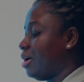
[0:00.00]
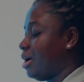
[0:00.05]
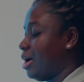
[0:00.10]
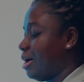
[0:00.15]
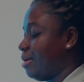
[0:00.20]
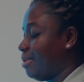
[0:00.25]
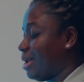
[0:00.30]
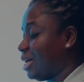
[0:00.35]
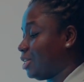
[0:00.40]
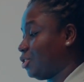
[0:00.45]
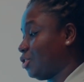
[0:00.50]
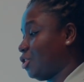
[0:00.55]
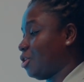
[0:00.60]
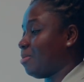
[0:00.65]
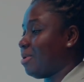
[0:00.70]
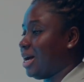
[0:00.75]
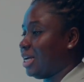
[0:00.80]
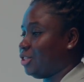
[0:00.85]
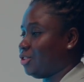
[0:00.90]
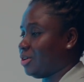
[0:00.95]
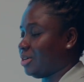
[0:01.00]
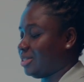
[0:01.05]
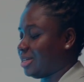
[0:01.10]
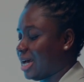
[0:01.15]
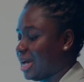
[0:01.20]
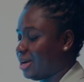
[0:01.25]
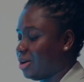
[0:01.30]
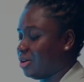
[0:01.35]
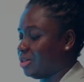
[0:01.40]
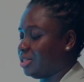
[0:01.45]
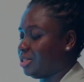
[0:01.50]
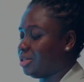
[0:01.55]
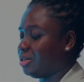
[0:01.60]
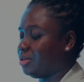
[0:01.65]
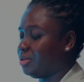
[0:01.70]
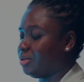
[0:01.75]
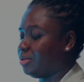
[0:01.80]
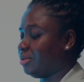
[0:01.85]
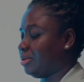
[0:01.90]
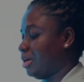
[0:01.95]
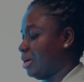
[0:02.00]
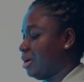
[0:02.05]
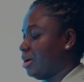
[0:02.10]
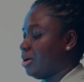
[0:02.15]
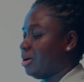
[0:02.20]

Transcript: That's sodium hydroxide until